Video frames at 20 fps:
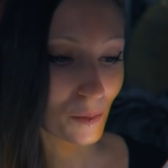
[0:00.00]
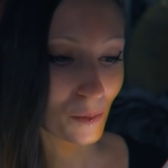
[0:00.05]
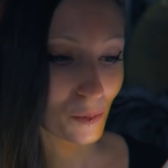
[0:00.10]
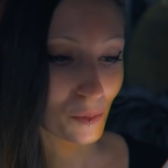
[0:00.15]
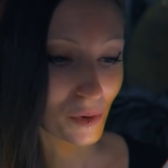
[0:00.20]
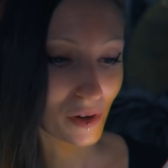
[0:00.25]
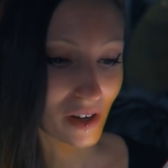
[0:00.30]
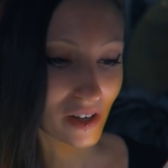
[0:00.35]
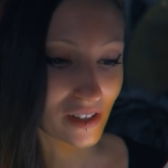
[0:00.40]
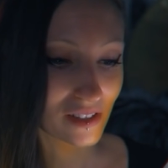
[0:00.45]

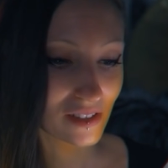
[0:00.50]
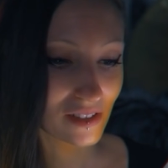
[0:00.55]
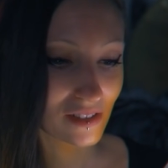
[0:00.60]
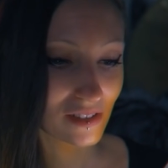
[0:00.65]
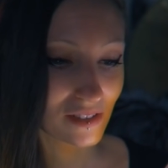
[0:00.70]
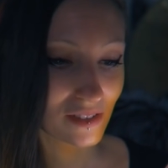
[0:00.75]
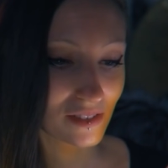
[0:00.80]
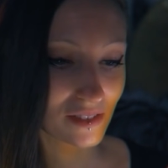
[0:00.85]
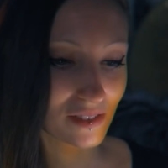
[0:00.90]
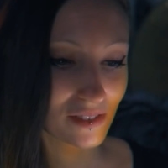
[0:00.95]

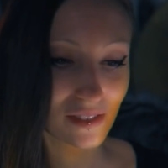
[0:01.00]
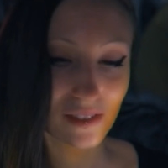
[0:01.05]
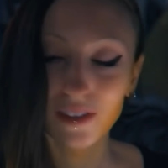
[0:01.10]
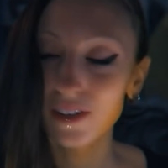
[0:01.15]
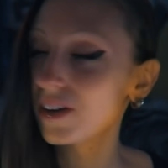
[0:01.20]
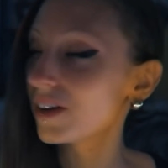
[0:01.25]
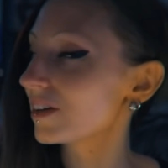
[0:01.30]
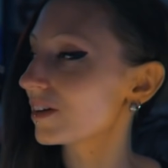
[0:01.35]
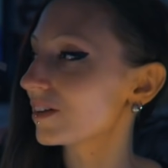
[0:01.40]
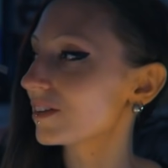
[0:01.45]
But
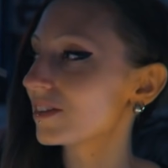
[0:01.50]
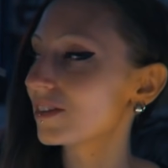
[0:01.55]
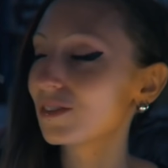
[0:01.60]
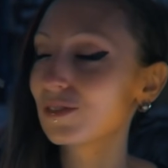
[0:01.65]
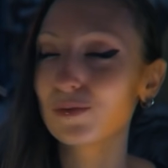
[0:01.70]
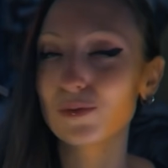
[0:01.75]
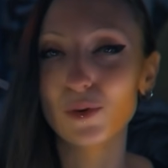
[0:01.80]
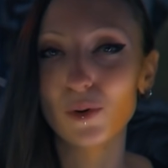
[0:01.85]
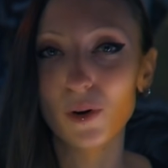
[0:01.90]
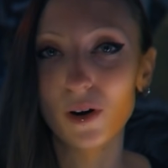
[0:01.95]
I got this
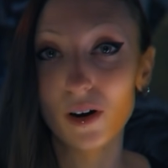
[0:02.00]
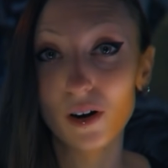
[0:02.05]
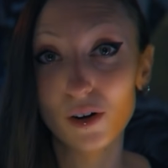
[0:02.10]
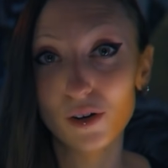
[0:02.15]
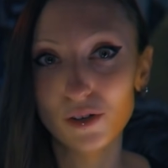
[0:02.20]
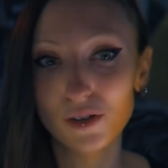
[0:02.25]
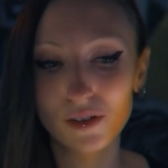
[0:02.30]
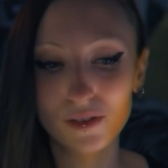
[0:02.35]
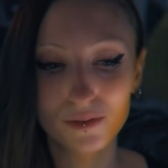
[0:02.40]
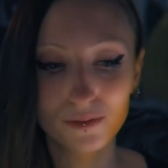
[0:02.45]
for art